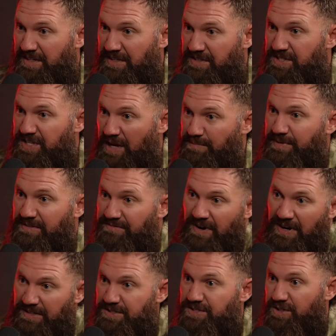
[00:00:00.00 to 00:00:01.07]
stop being
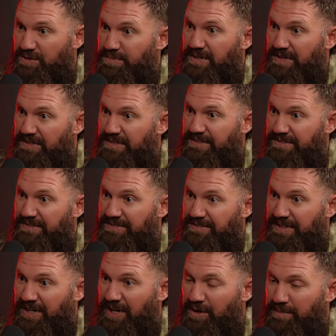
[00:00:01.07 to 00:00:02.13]
fucking stupid.
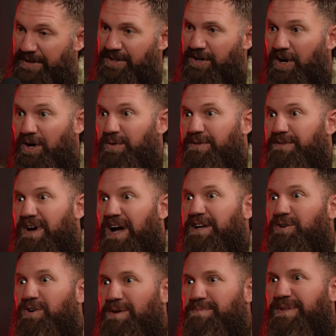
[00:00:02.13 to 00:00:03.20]
You know what I mean? They're like, oh, we forgot
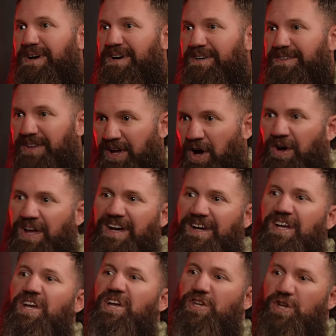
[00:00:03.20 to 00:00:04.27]
you were up there. Like, oh, yeah,
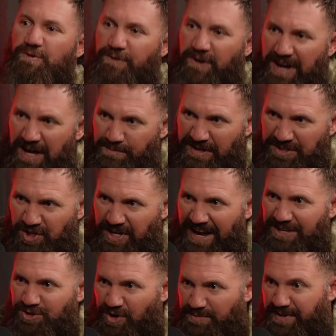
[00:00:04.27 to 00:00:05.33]
you forgot a bunch of
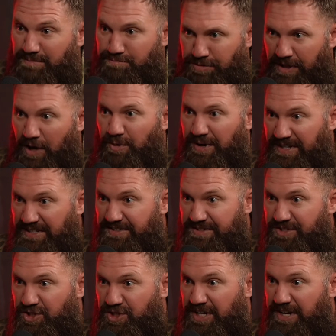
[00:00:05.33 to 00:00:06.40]
guys are up there blowing
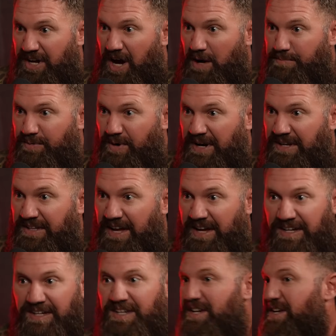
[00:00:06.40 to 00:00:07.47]
shit up, right?
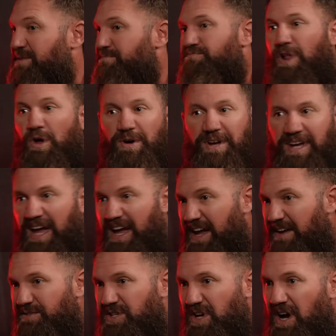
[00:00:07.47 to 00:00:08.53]
Like, blowing
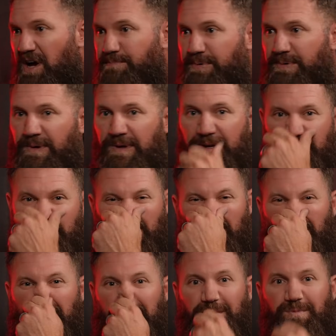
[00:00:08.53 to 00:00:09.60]
caves up. You
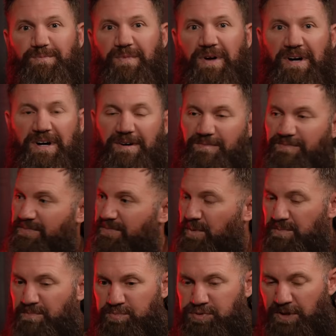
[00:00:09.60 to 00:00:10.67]
know, like, we
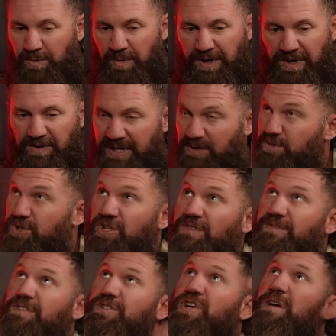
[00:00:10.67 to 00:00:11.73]
blew one, like, we shoved
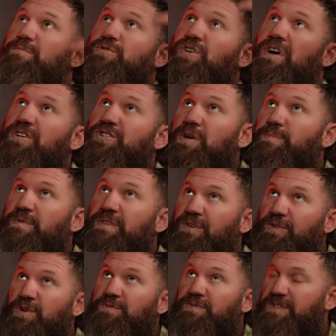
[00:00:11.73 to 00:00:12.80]
the shaped charge up in the
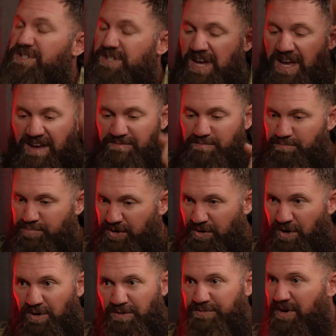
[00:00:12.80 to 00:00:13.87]
roof of this cave and blew the
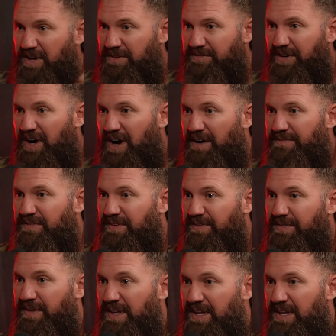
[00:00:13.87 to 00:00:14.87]
whole front of it off and,